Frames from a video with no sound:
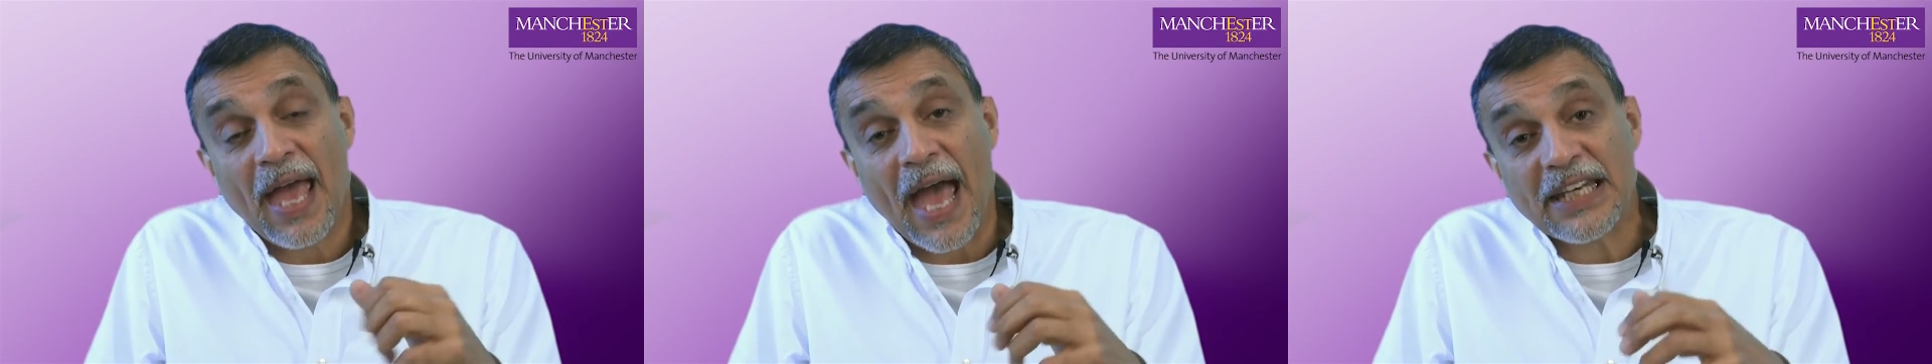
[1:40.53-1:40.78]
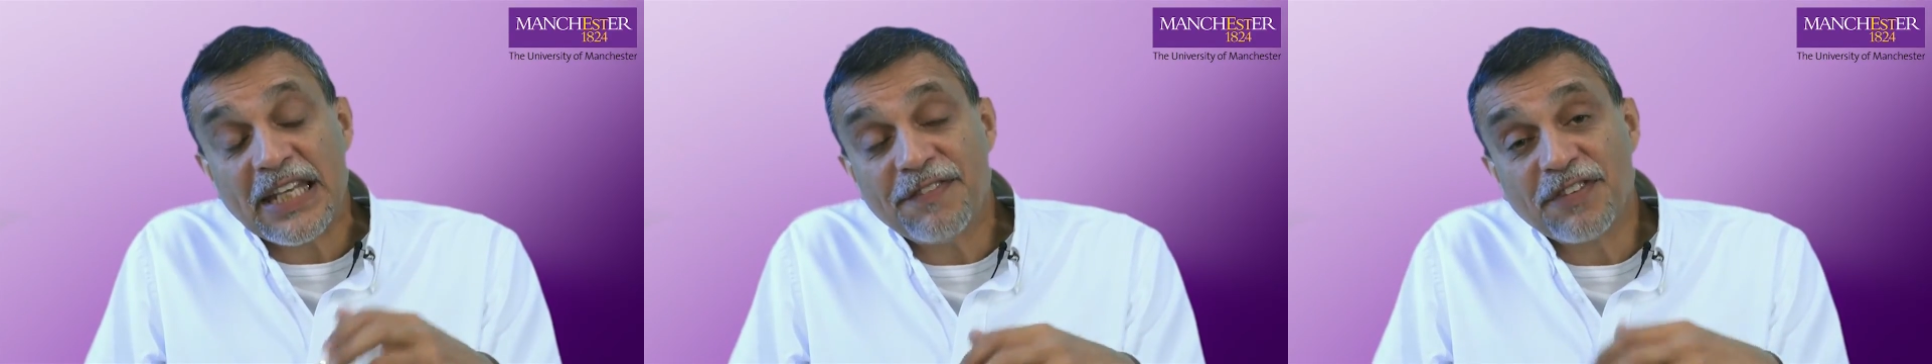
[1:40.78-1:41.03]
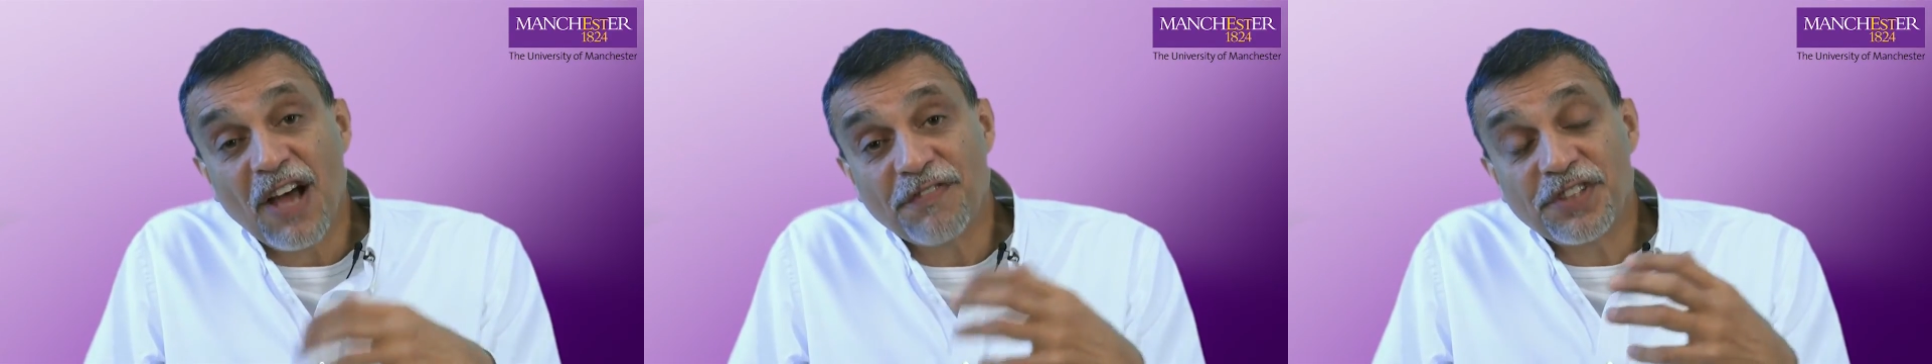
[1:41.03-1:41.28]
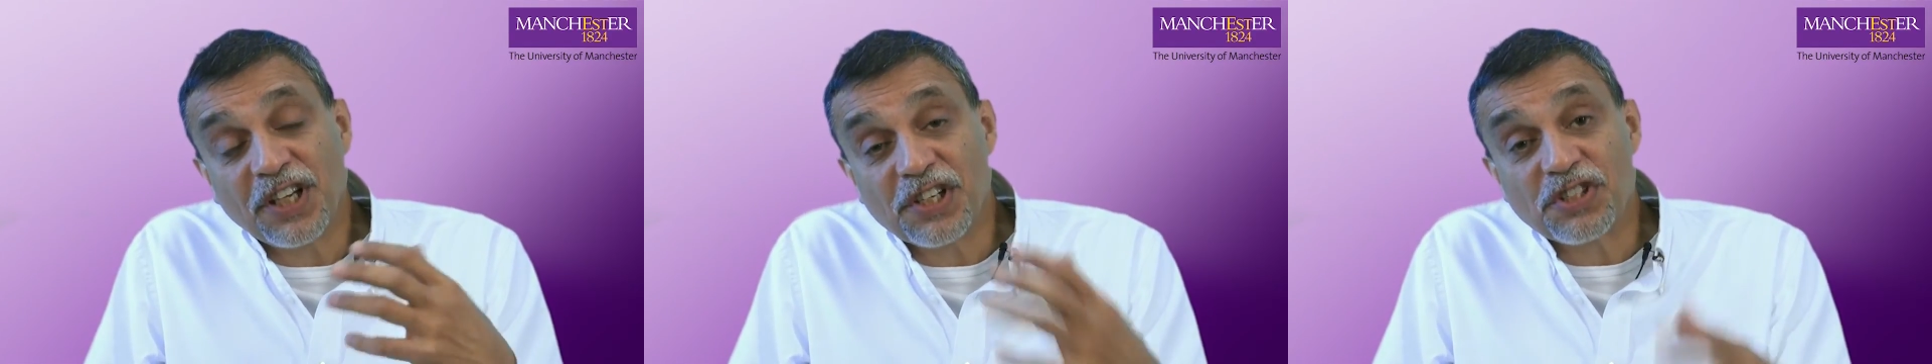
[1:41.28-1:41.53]
And even
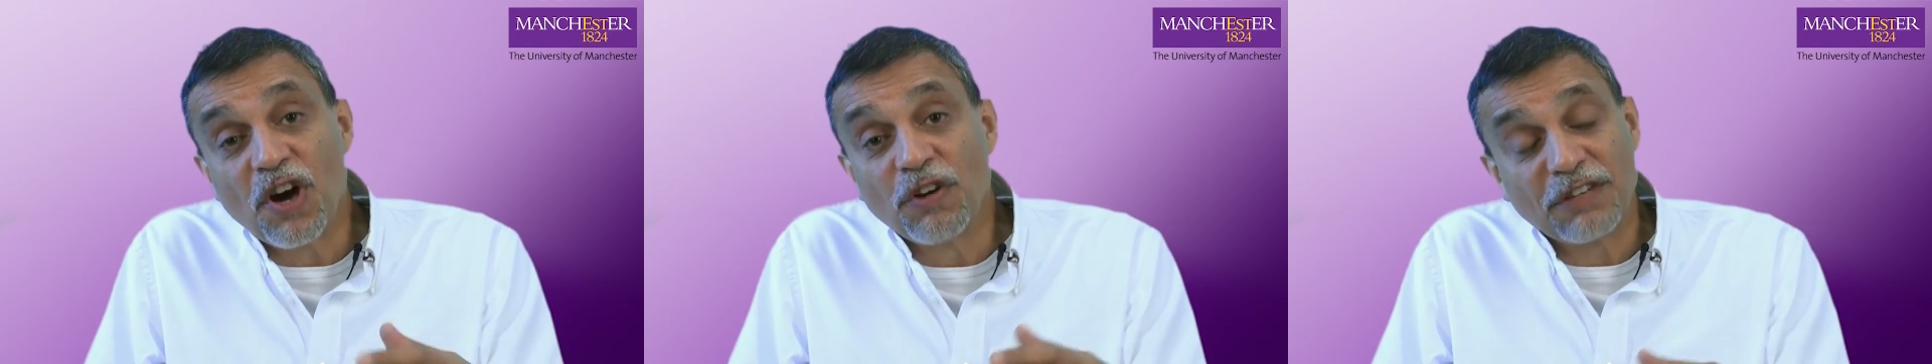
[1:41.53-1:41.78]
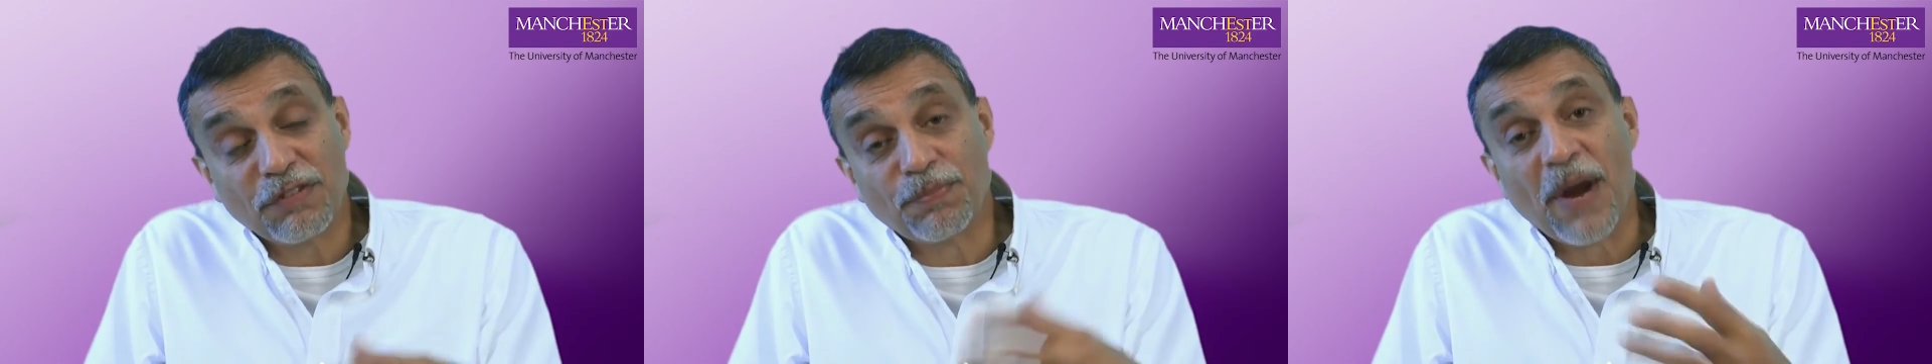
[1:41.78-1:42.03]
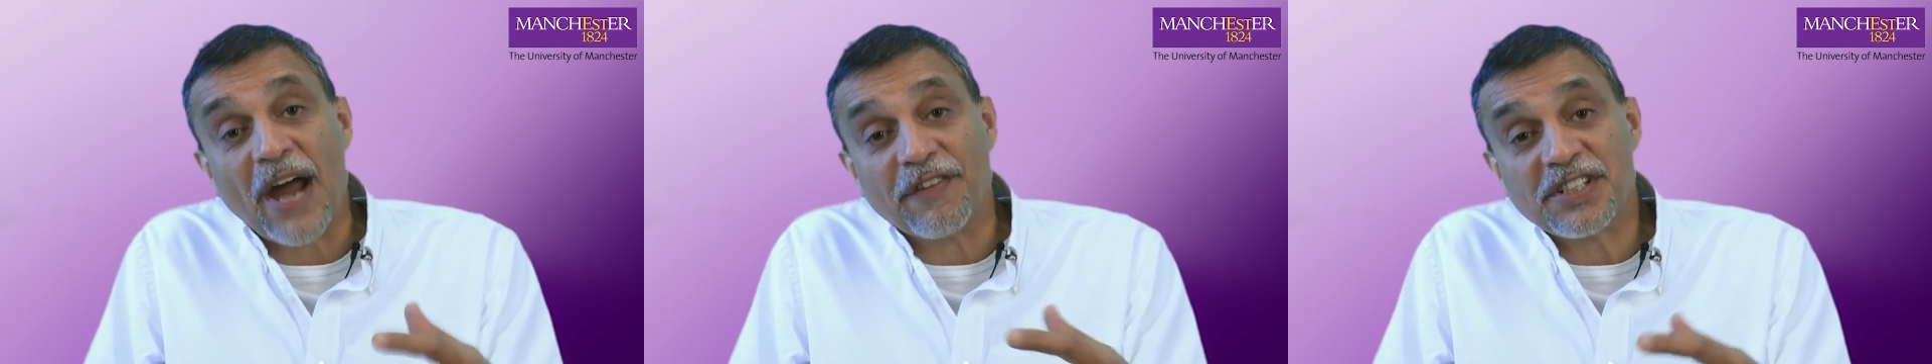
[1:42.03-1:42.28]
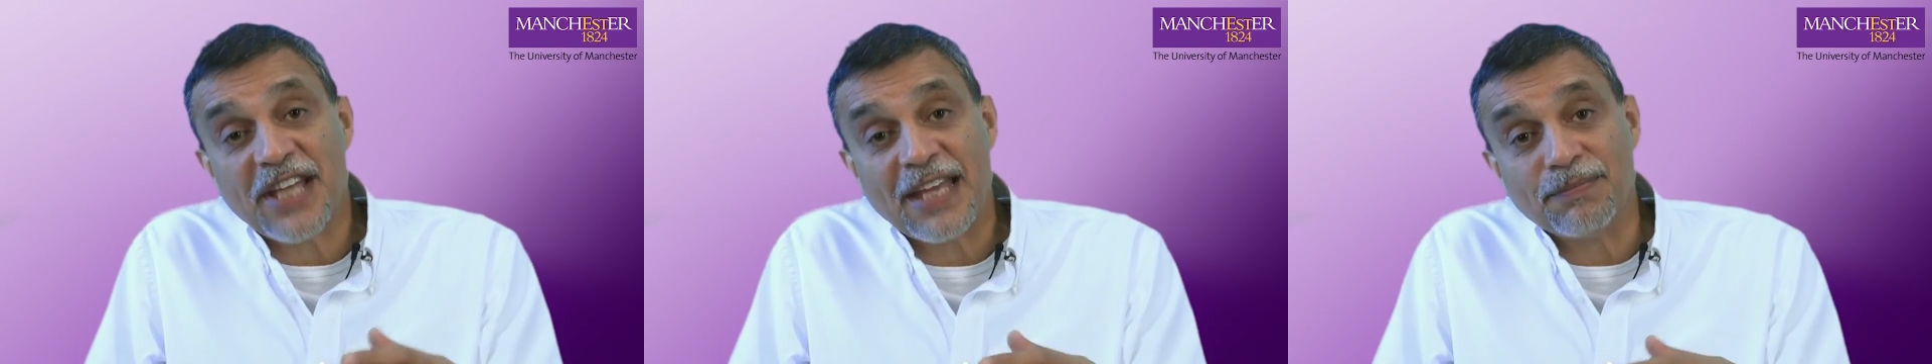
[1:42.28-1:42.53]
after controlling for prior
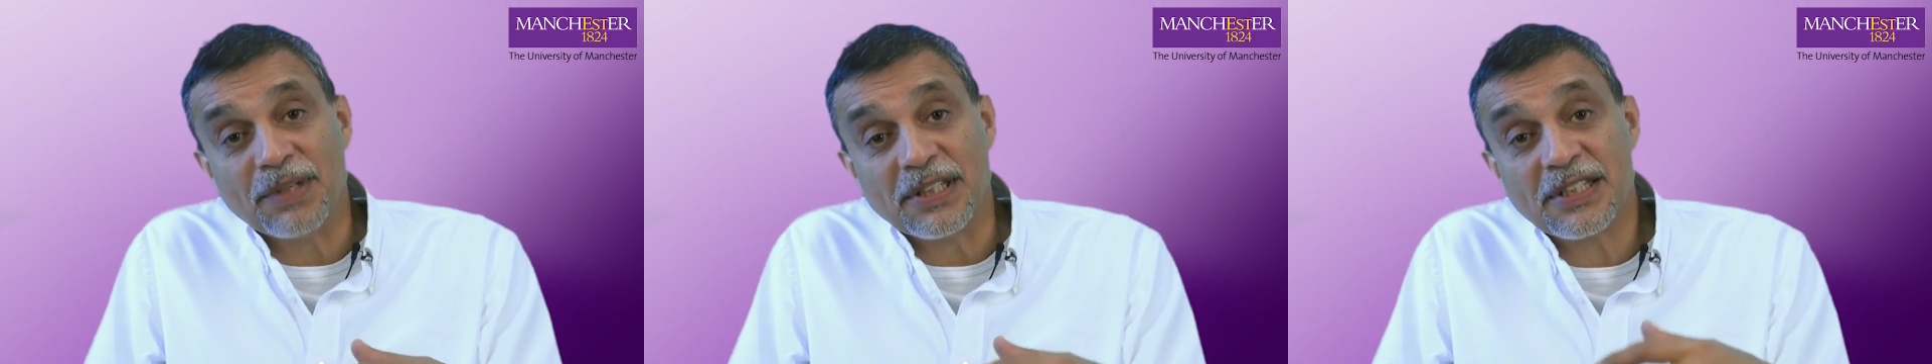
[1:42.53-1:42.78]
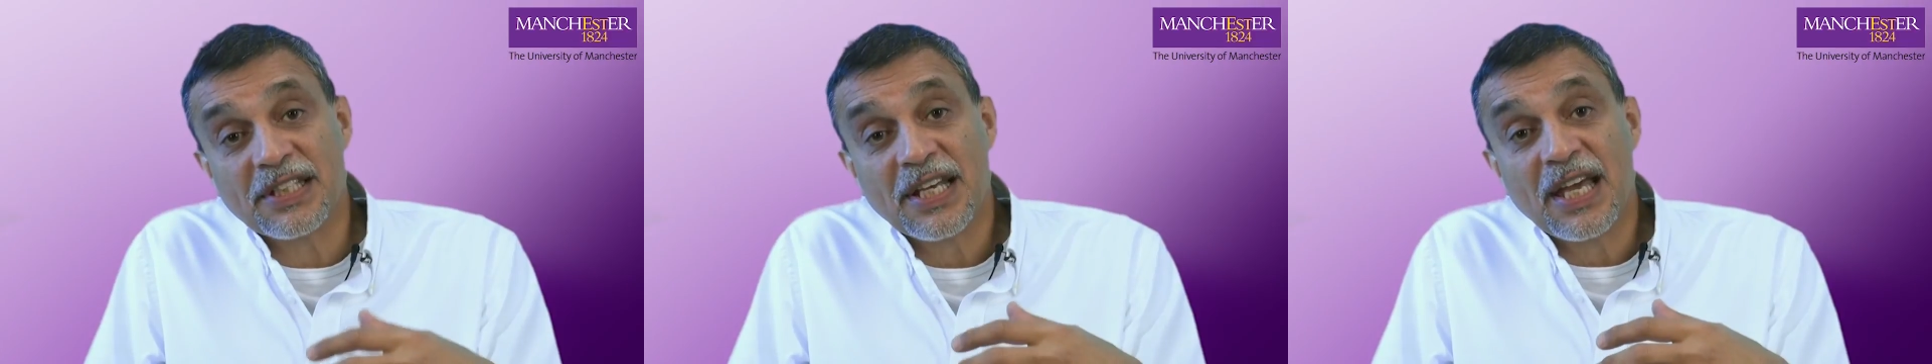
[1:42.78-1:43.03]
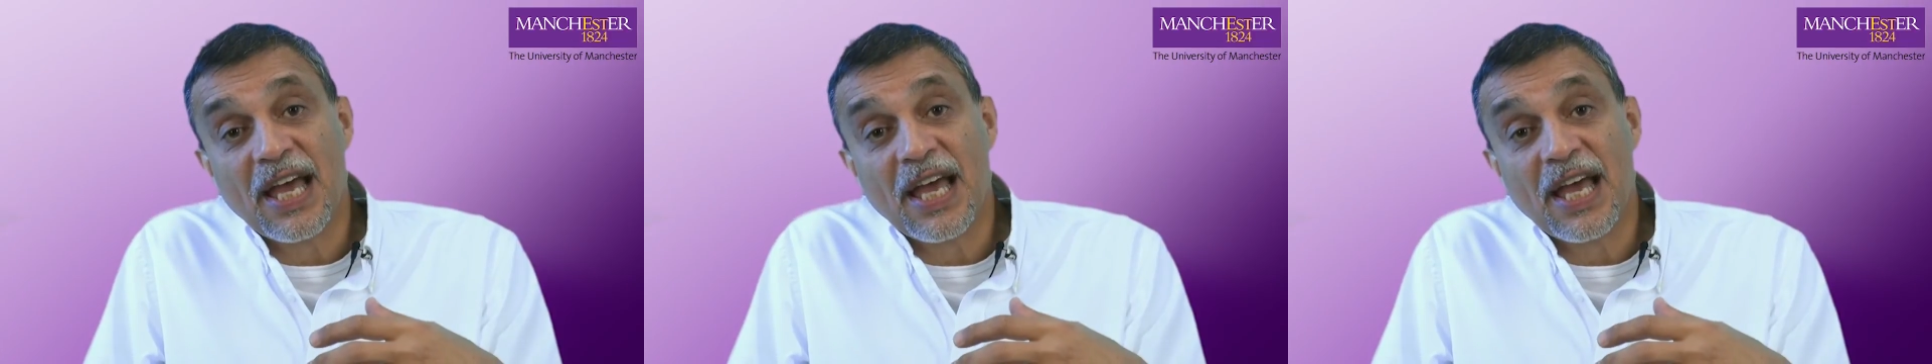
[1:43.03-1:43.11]
attainment,